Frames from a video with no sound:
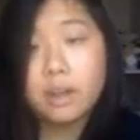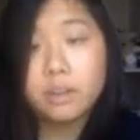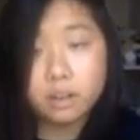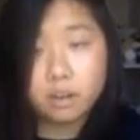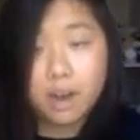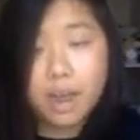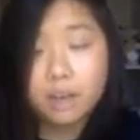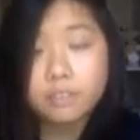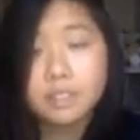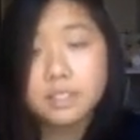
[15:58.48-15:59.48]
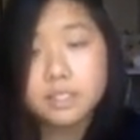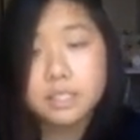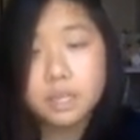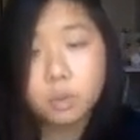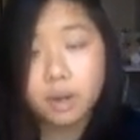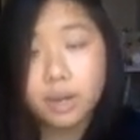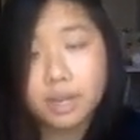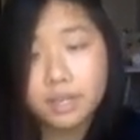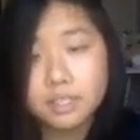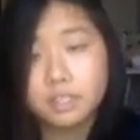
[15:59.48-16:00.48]
out a graph and see what
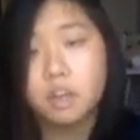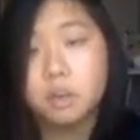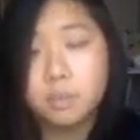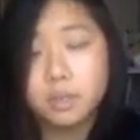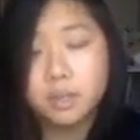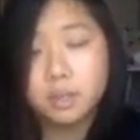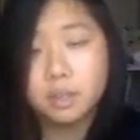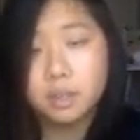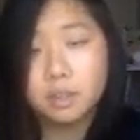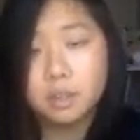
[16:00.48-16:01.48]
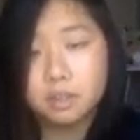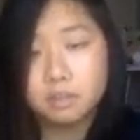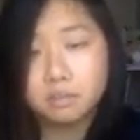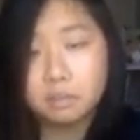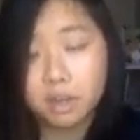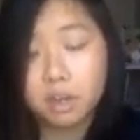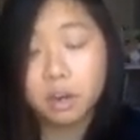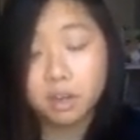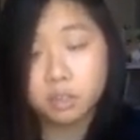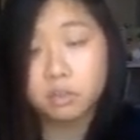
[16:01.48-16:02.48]
kind of slope
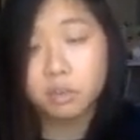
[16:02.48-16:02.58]
occurs